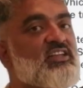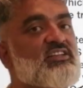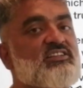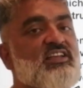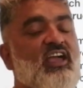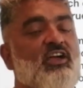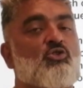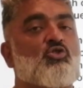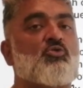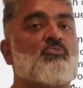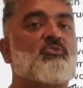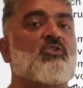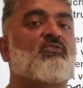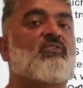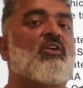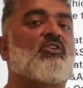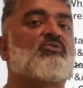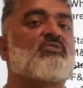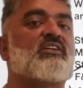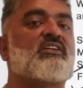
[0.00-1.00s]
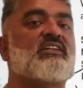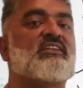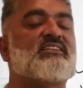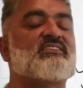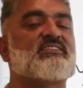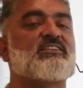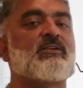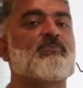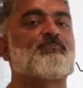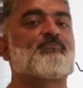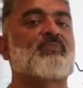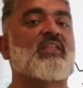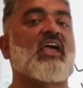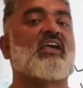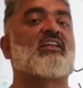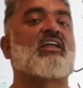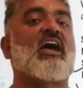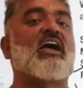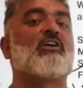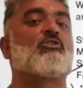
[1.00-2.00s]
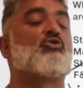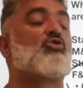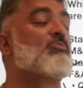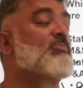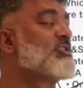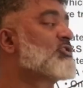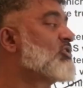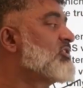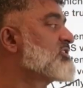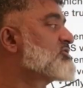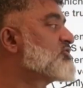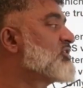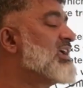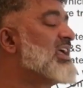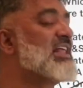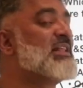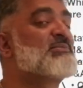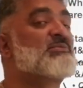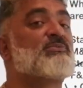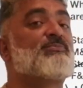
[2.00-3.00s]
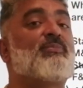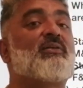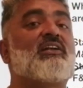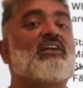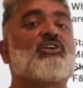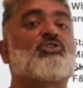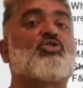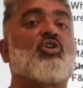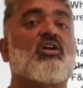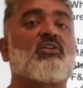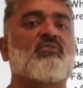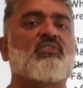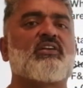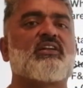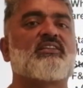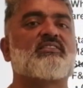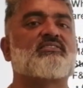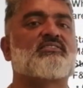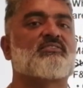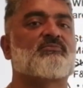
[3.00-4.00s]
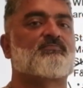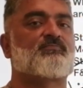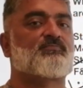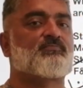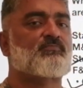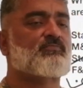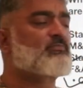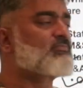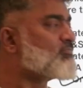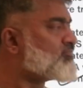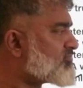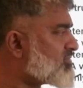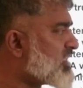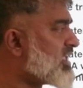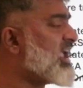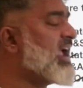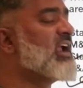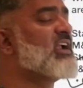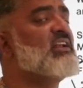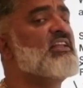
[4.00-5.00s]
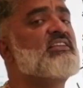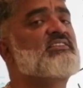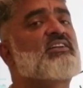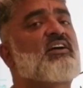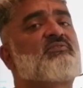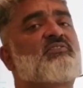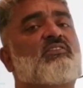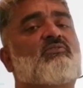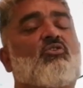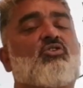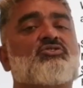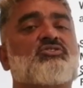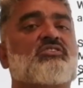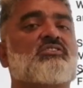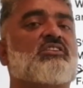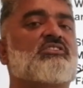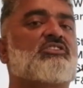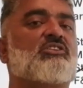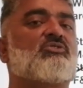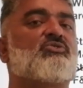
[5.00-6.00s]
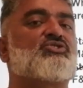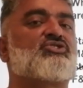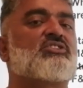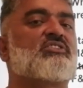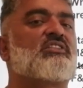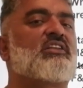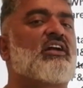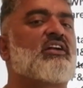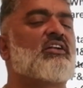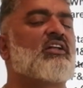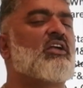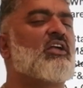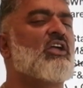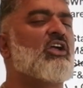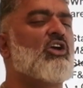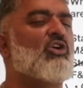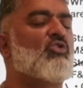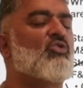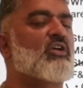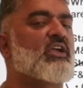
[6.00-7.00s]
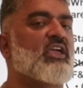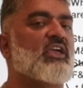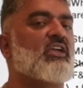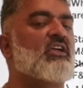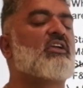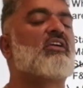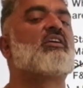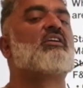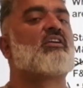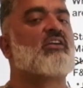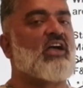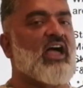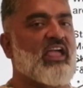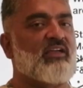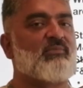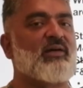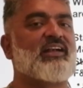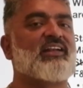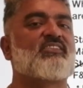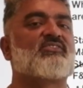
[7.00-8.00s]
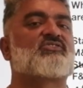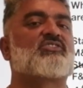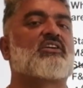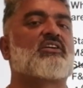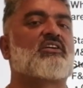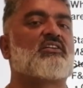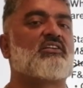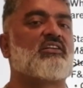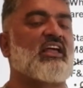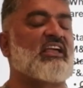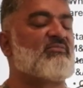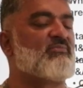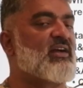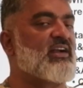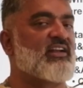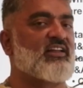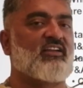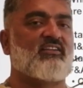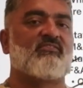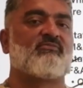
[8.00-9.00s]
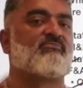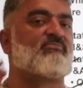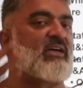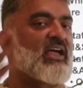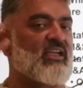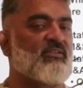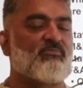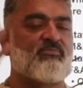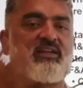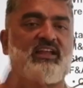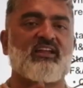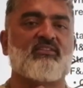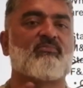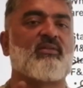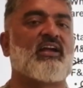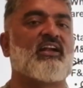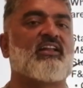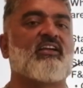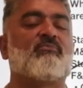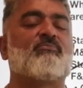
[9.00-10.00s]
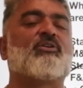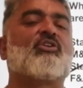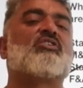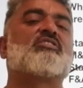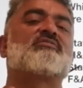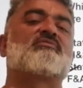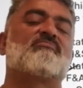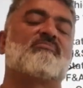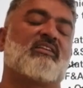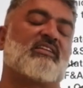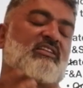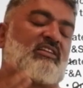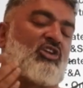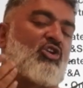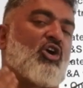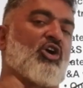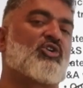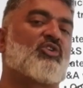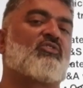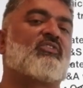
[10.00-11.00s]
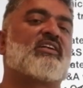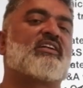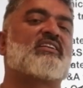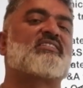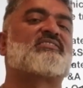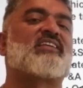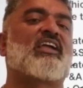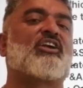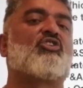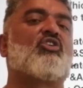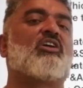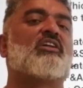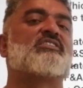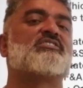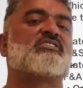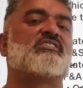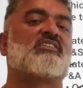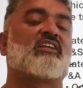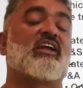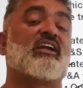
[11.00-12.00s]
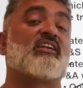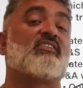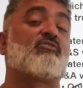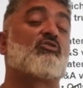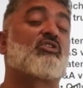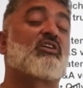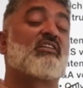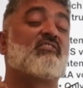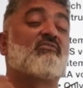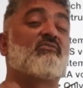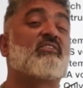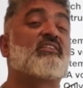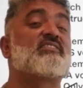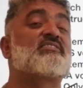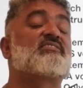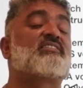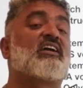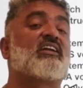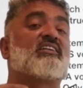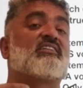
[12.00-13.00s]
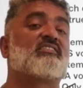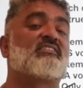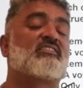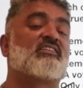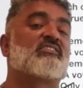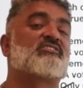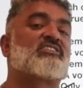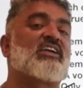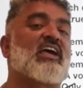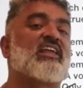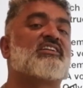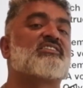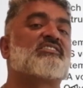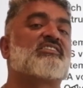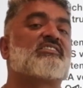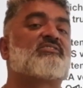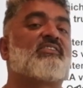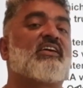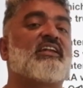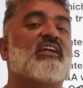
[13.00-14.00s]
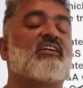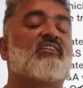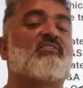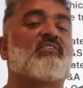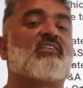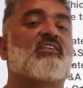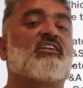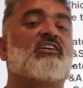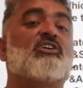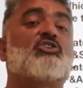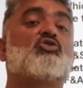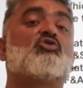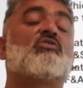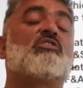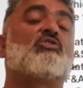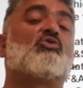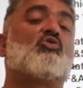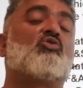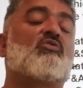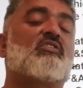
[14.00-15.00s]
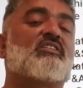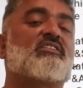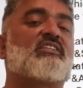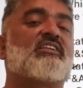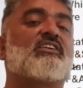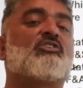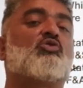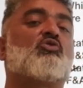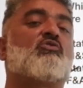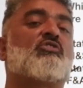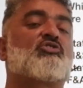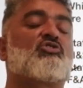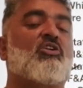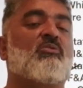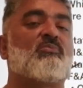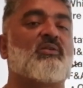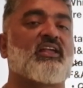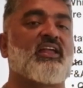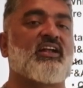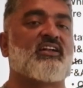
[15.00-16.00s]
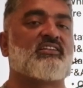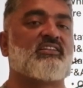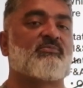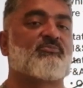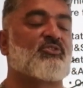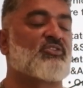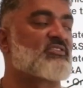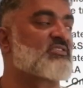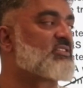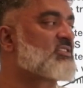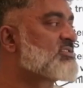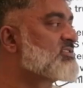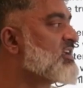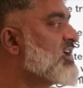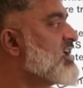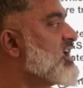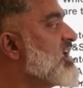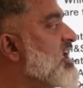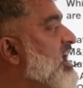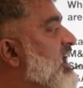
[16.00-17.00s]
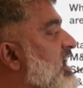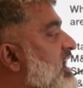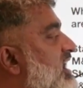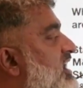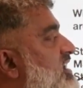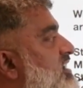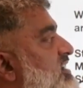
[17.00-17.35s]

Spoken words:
I hope you found it easy, and I hope it also helps build confidence, at least after watching the solution, that okay, I might have struggled, my brain might have, because a lot of it is psychology, right? If you're convinced that the challenge is very difficult, you will overthink, overcomplicate the process. Here,